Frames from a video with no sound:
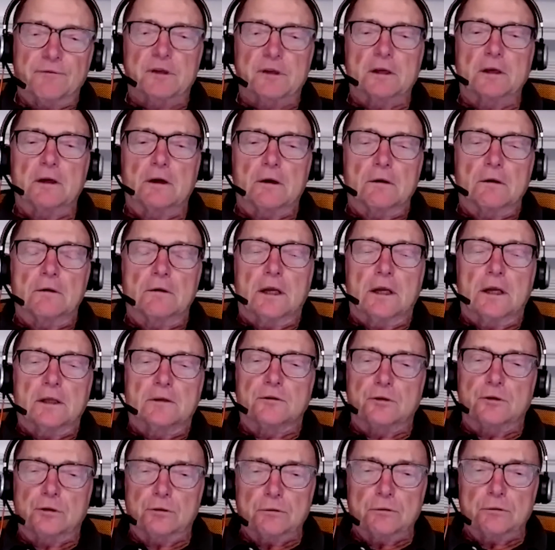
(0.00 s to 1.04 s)
to go at
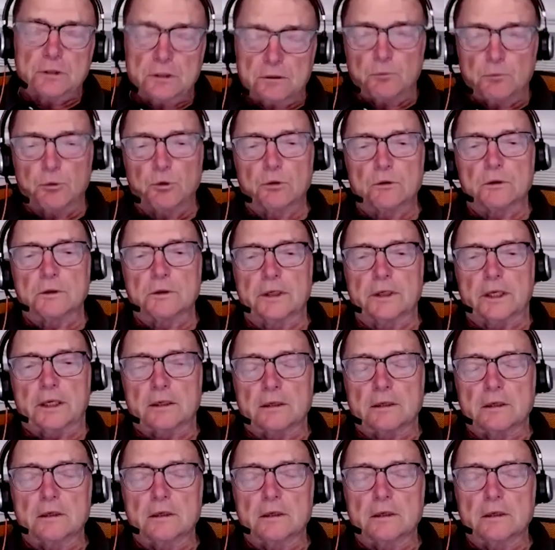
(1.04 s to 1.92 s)
2 a.m?